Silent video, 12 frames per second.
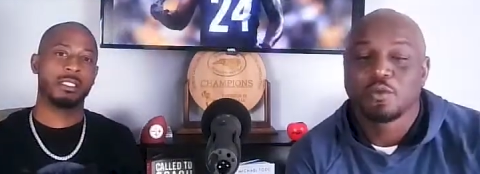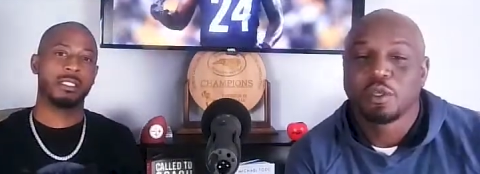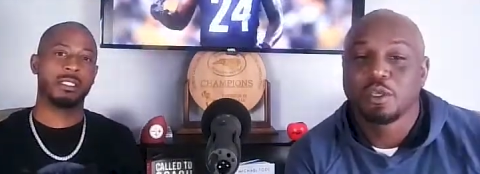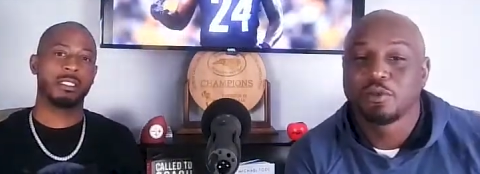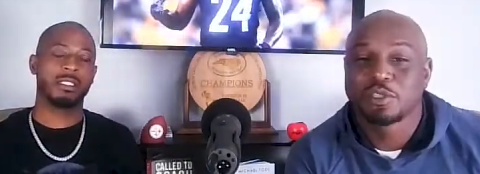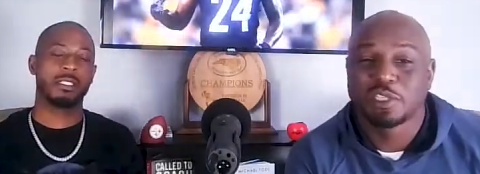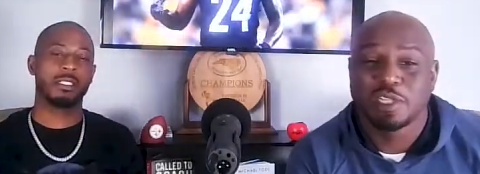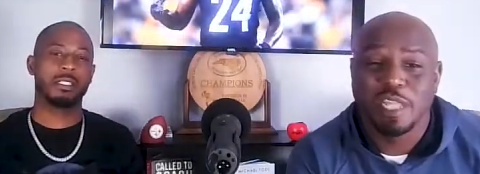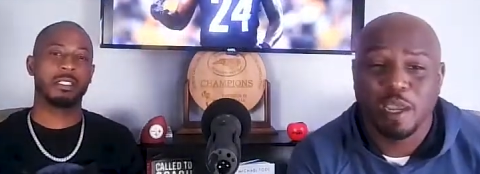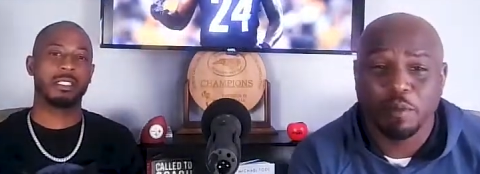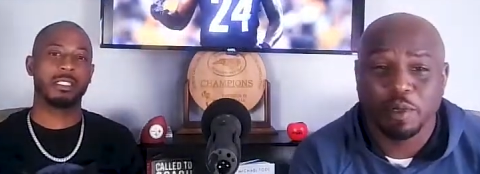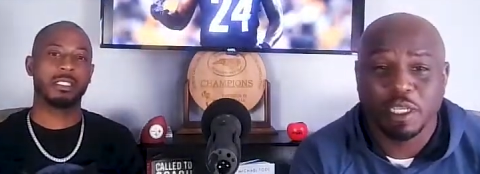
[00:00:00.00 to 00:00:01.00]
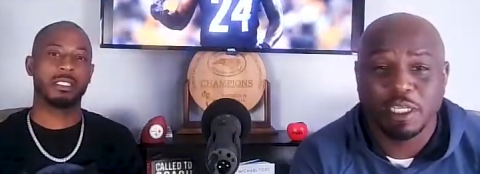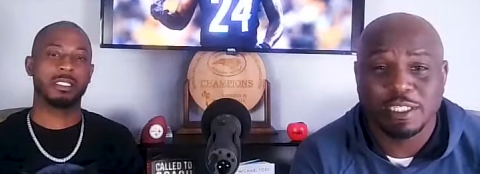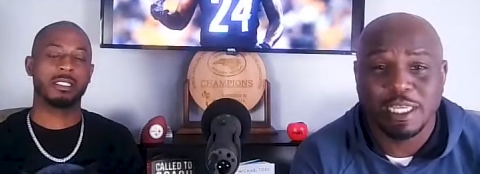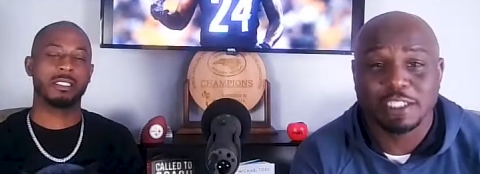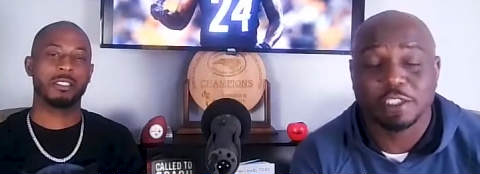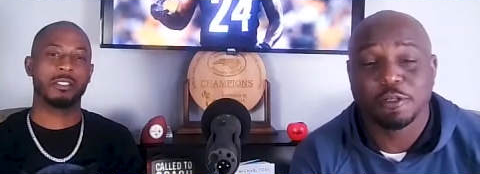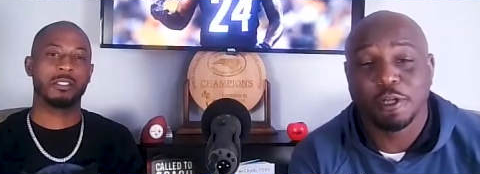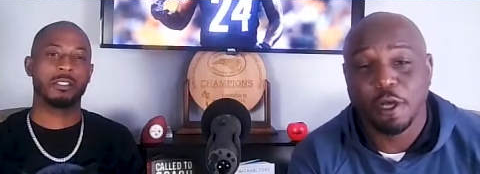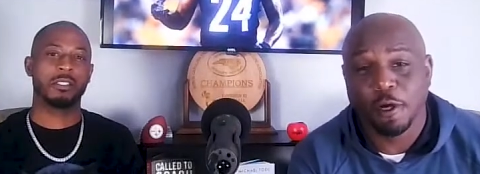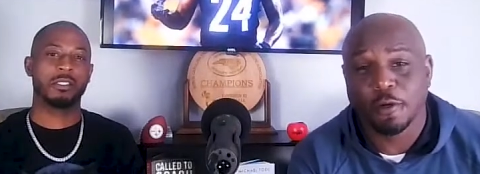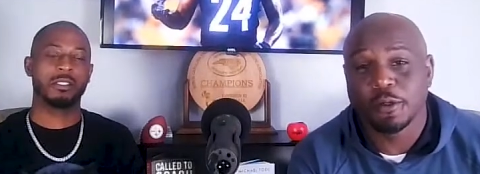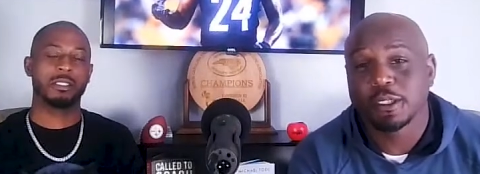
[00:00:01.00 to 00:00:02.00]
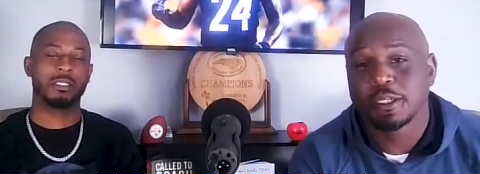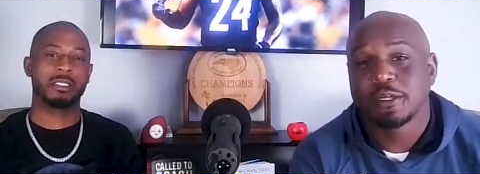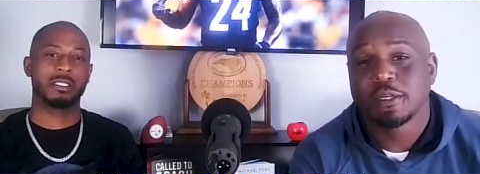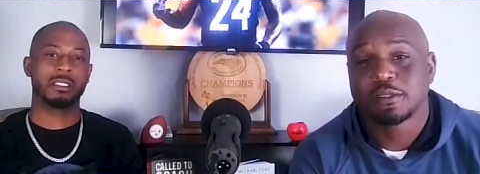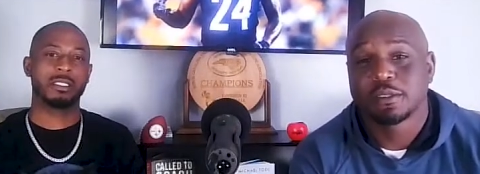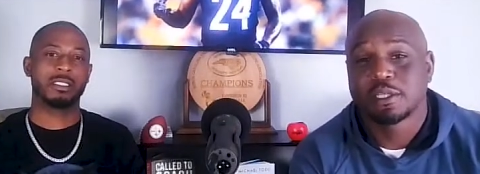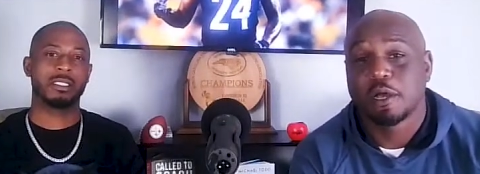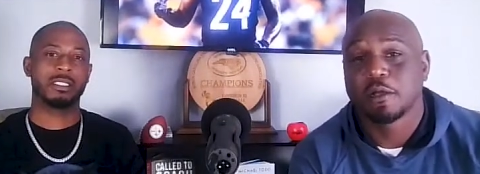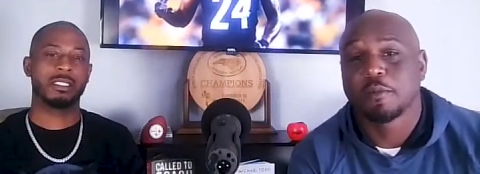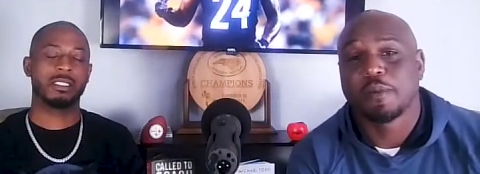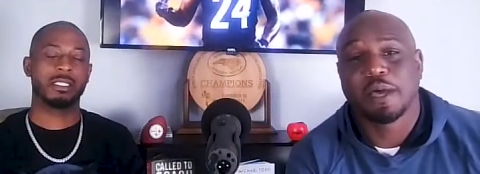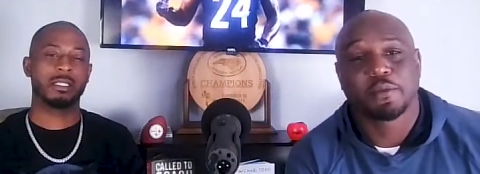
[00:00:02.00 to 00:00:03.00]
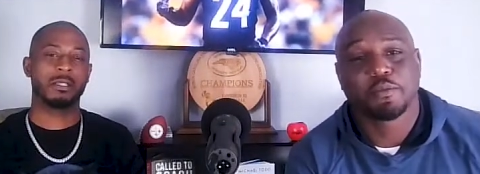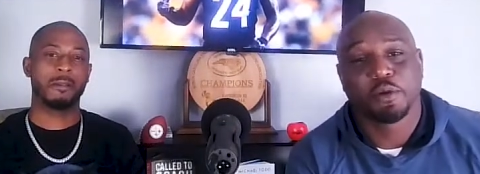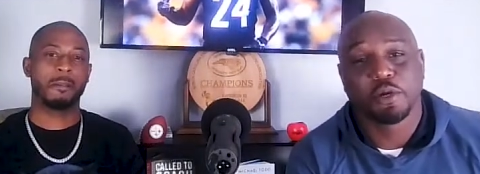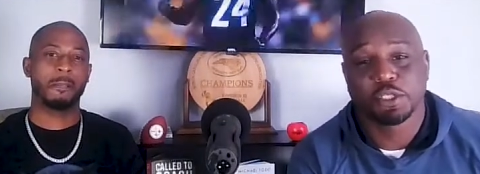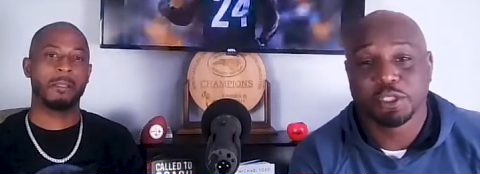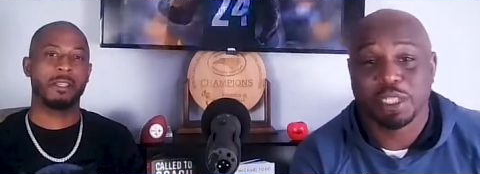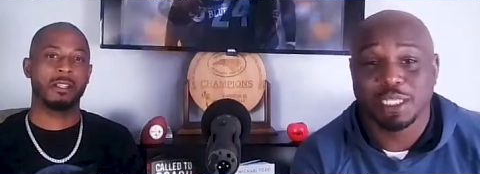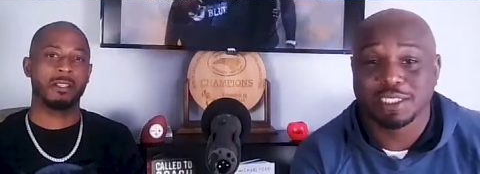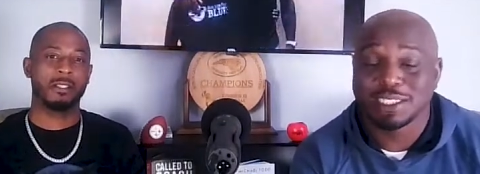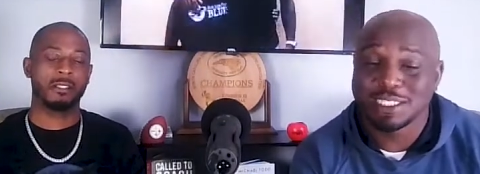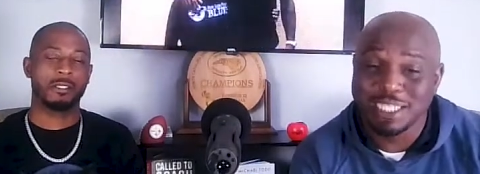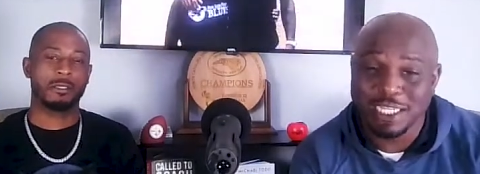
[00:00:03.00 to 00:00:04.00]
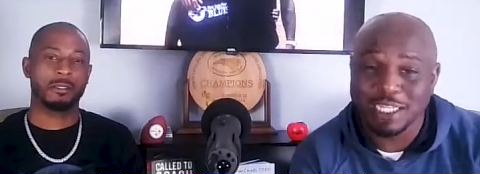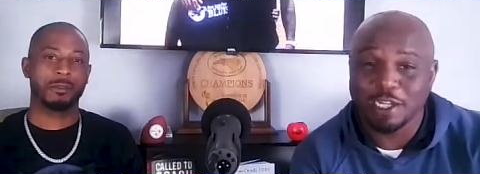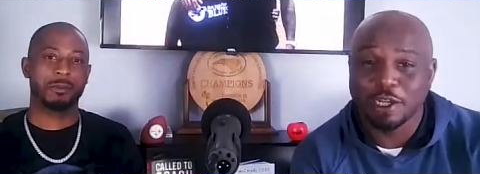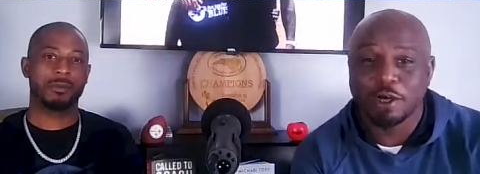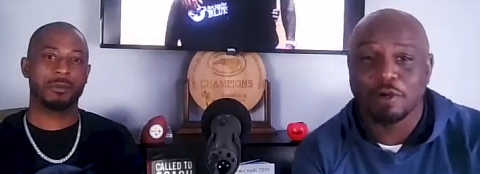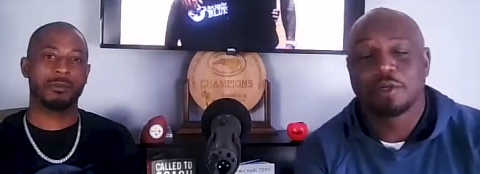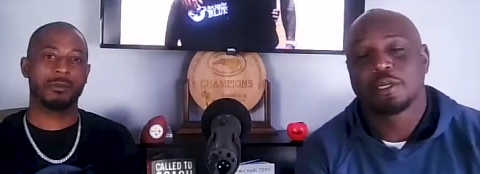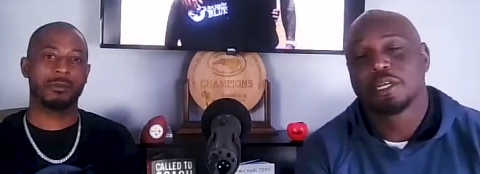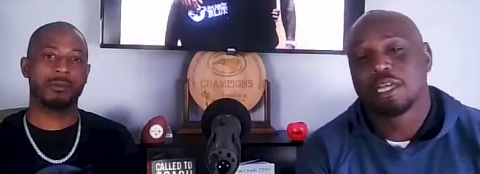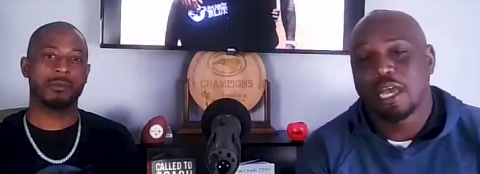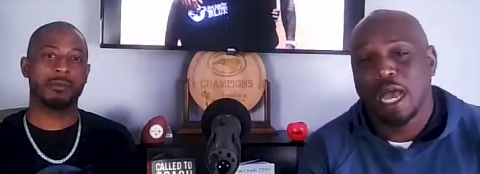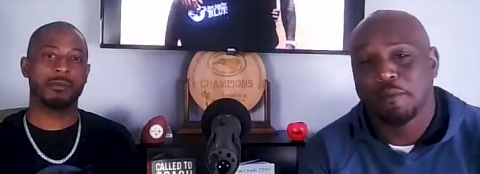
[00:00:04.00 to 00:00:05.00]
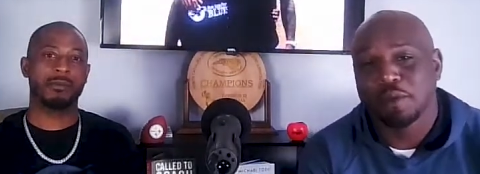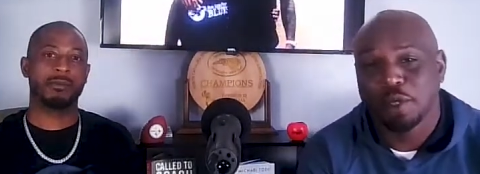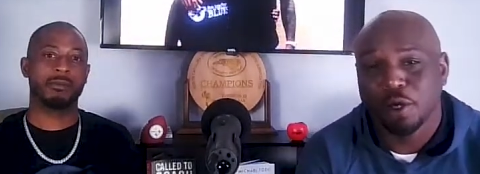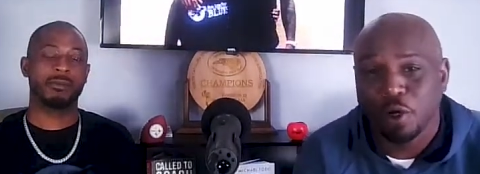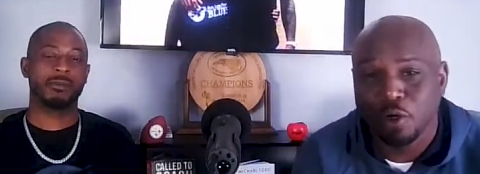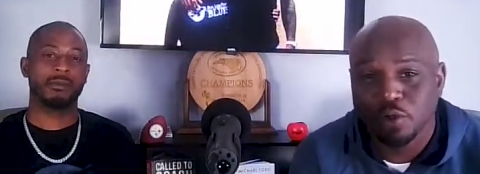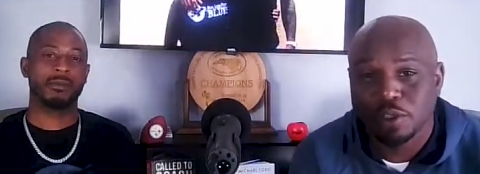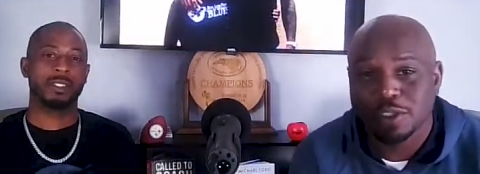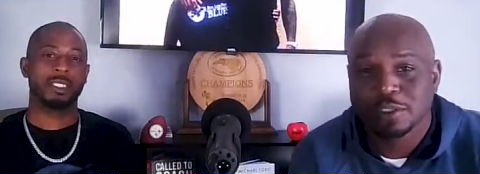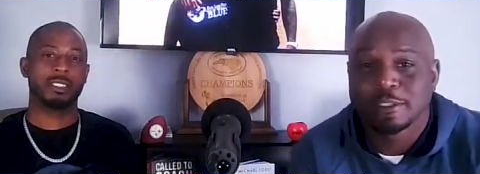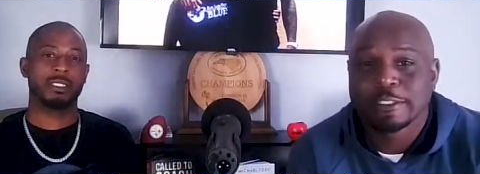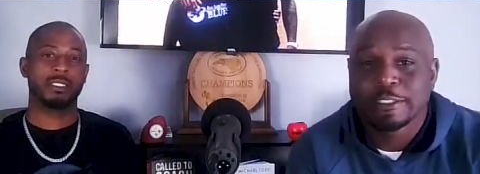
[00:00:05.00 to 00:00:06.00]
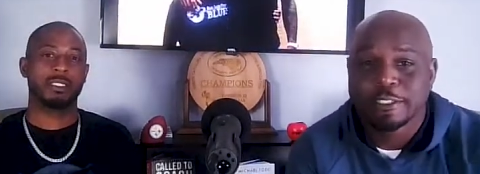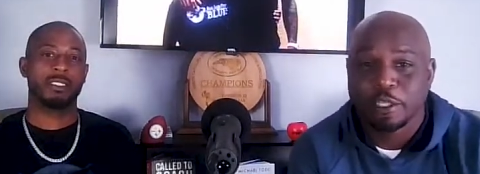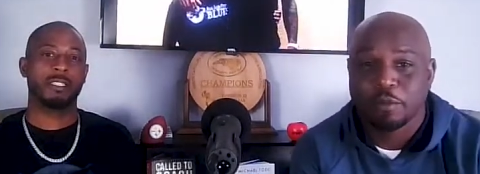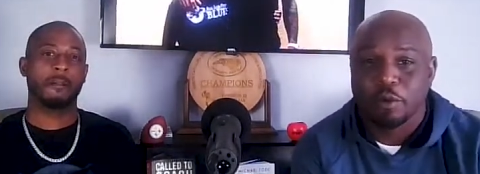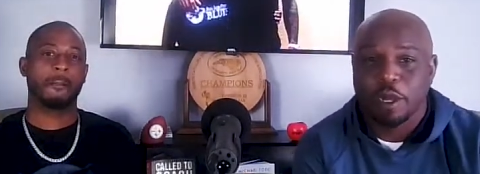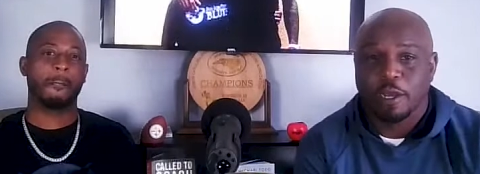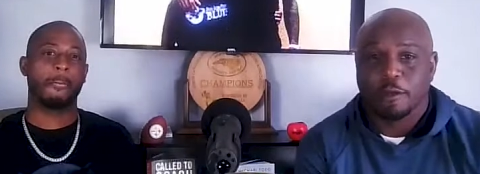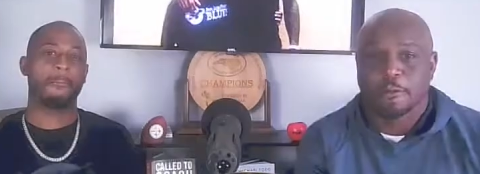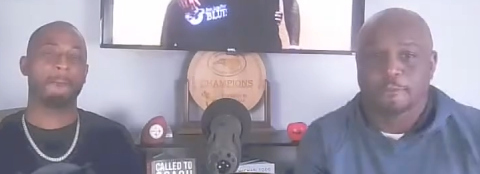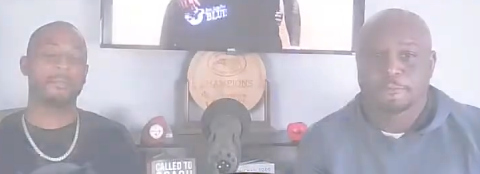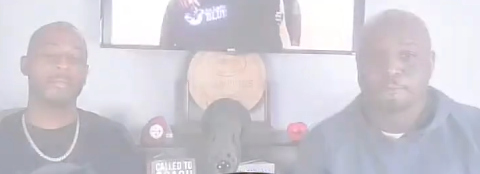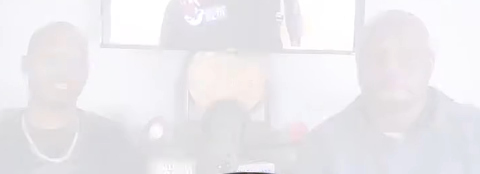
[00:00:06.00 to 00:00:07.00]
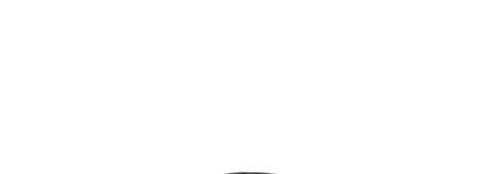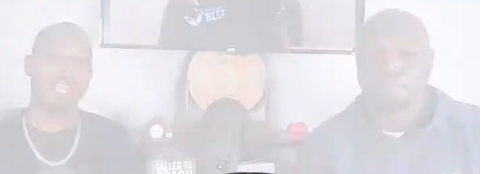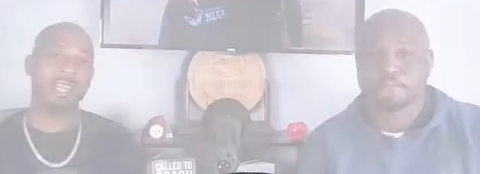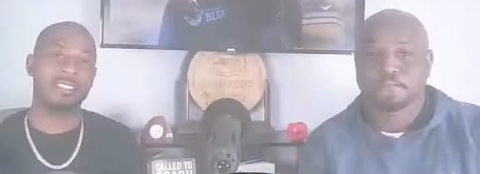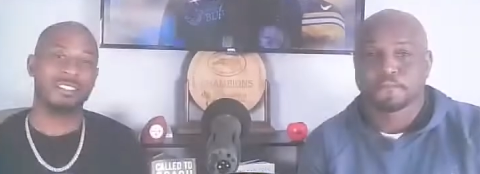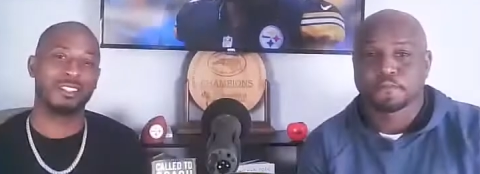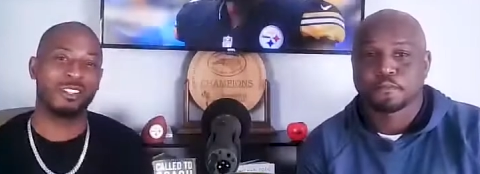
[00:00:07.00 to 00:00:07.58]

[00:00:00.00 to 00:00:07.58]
Speaker 1: We use celebrities that you know. Talk about the person that you didn't know. I'm your host, Dee Brown. Hey, it's